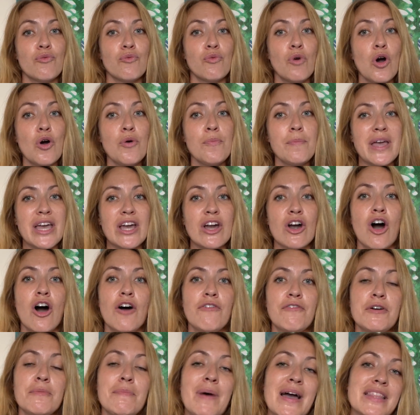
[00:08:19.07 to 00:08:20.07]
Roaming
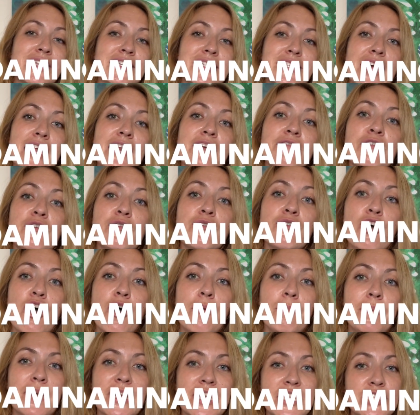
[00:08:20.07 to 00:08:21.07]
offered by the telephone
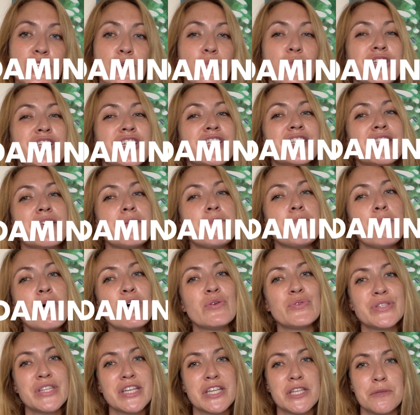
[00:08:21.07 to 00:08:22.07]
companies, which is the
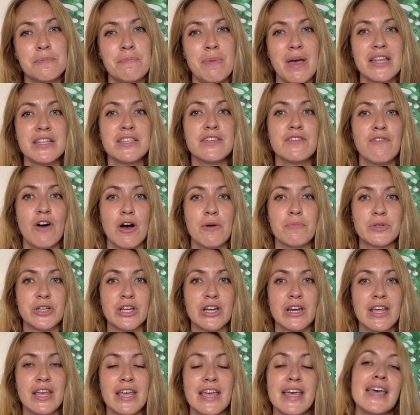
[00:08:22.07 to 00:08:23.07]
most expensive
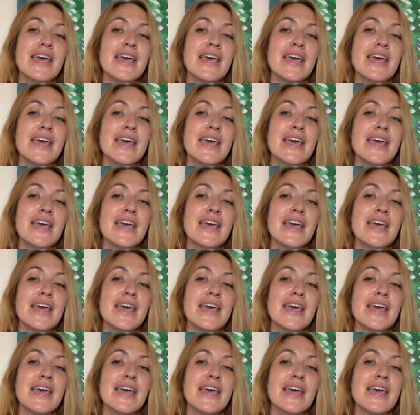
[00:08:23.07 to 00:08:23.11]
option.